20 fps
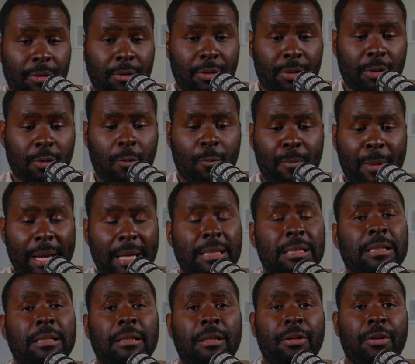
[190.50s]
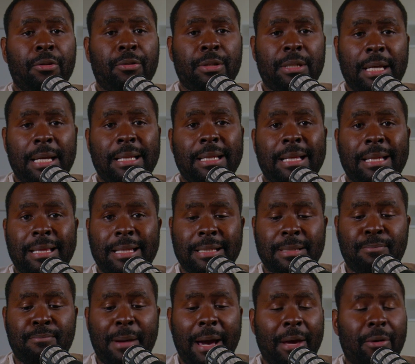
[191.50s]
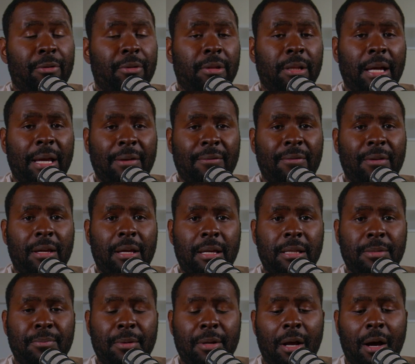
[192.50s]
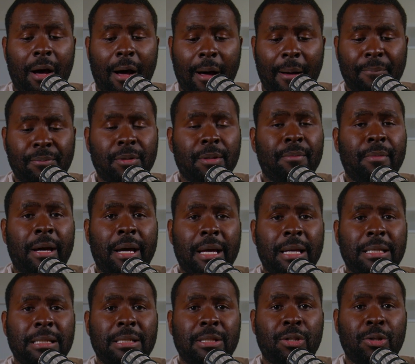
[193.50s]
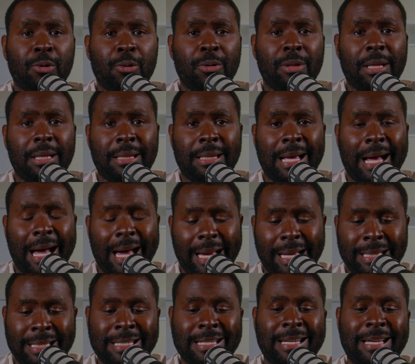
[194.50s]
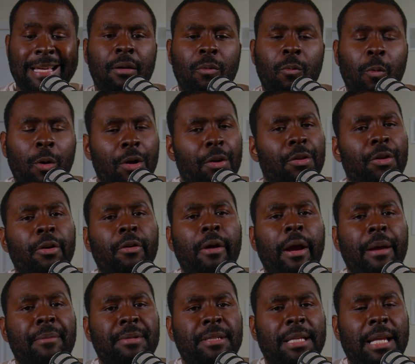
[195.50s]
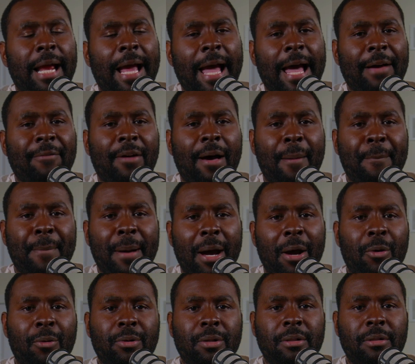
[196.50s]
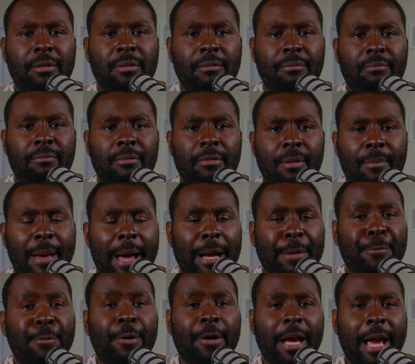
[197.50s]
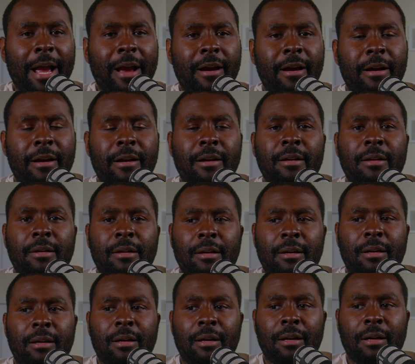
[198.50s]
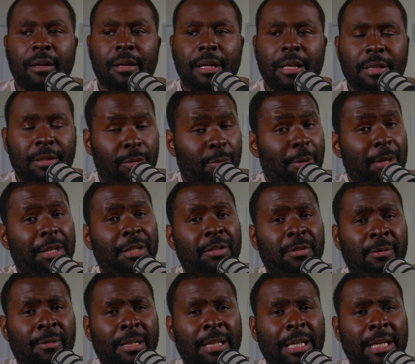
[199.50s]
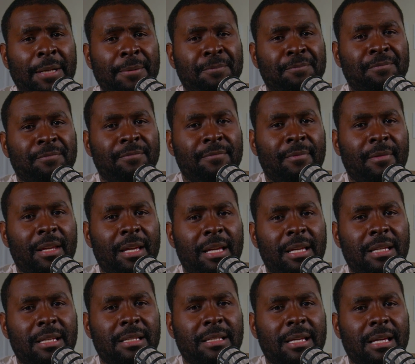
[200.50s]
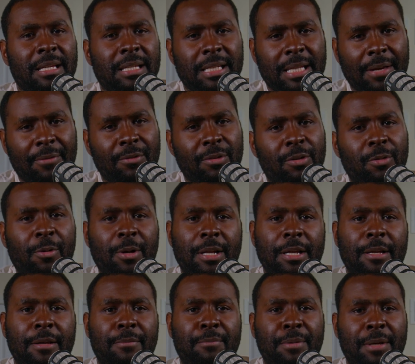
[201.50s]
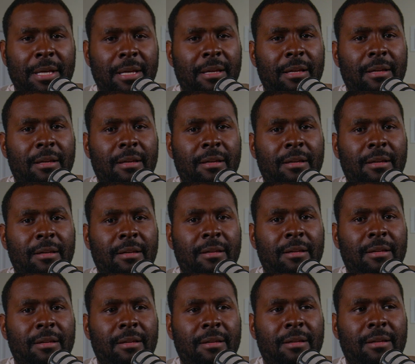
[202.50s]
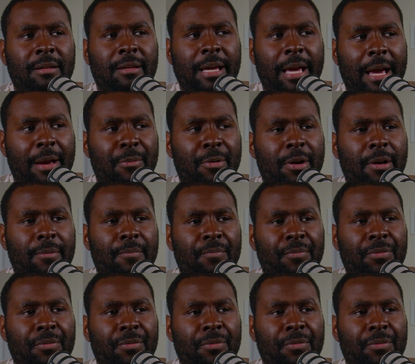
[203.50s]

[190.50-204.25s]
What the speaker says: So basically, you're saying that this battery life has been optimized to the nines. One of the gripes that I have about the MacBook Air in 2020 is a 720p camera.